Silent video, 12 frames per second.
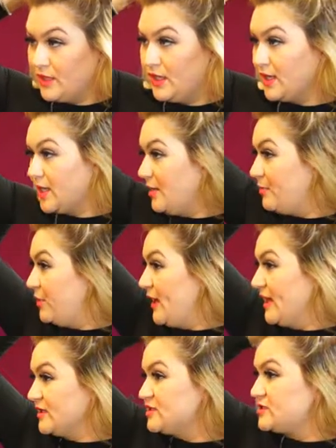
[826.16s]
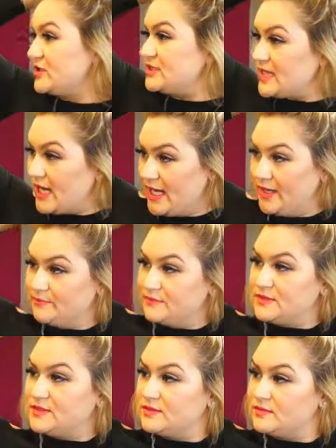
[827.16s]
a couple extra
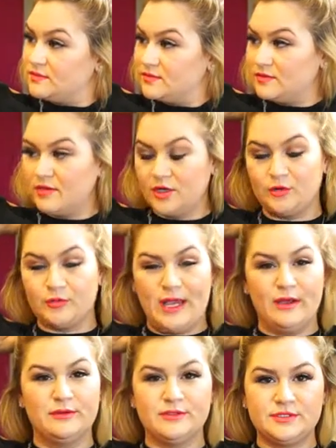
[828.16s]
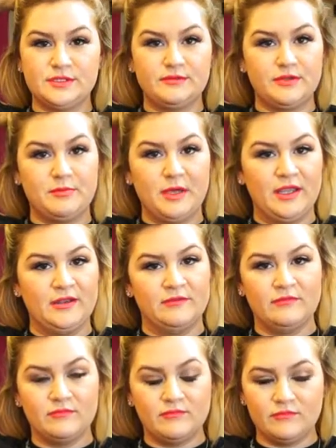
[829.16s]
times around the bun
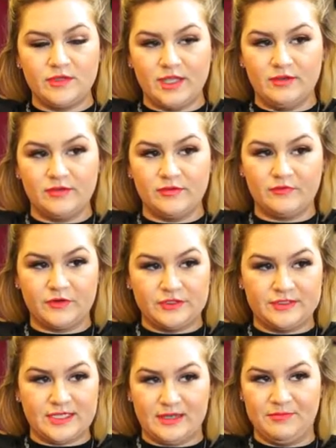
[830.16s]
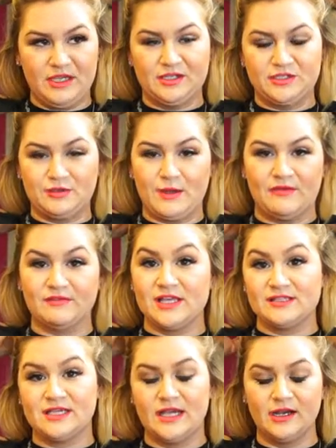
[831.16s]
than the first time because you have
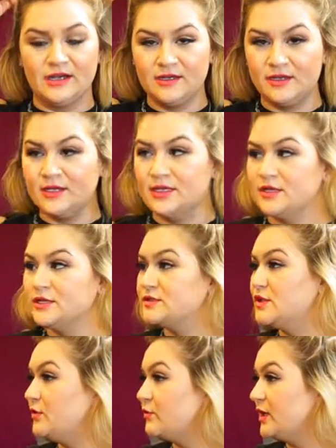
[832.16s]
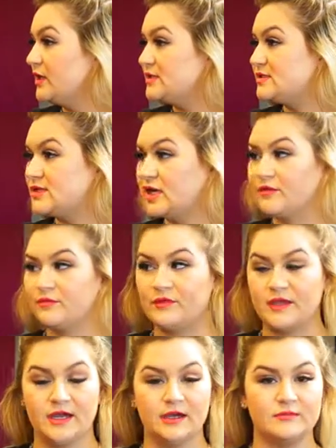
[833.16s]
less hair. So we're gonna start
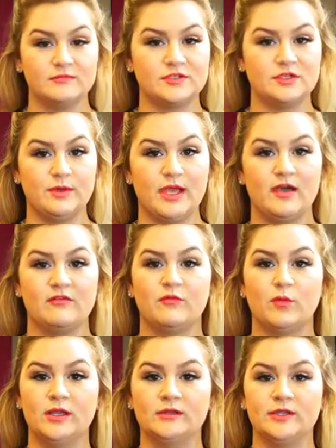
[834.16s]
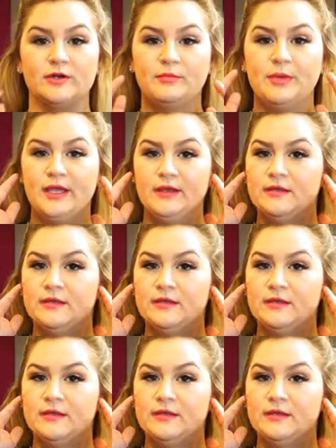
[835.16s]
there. So we have one little bun.